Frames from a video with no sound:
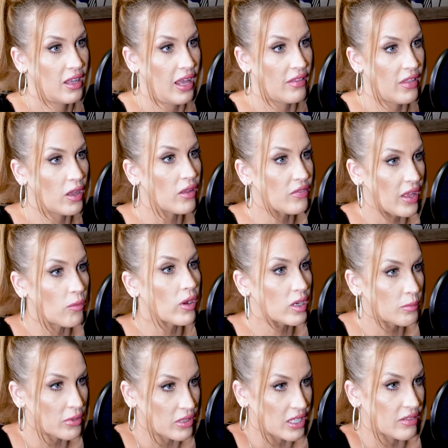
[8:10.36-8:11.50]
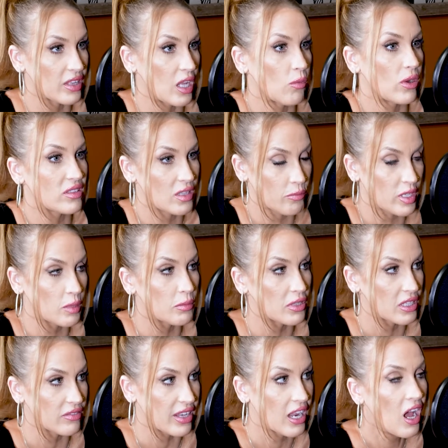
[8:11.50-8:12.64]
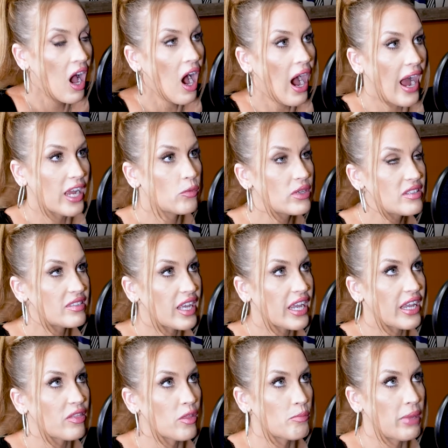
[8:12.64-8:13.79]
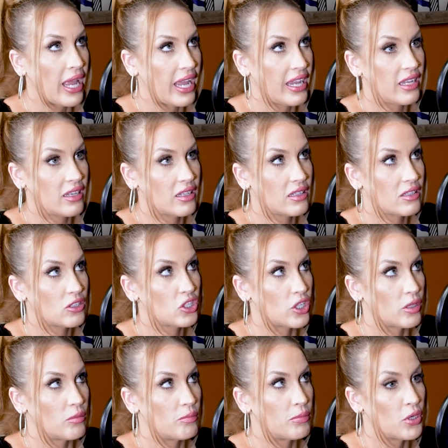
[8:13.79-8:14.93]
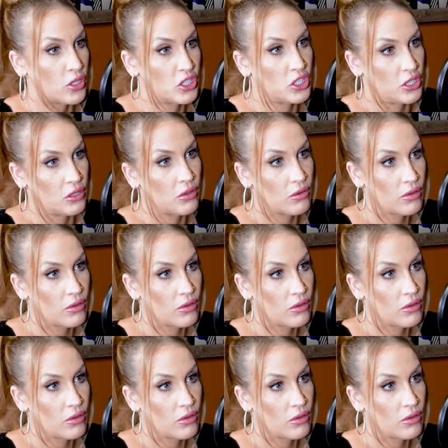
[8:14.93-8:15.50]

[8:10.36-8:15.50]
And they want to believe, and they want something to believe in. I always say the pain should push you.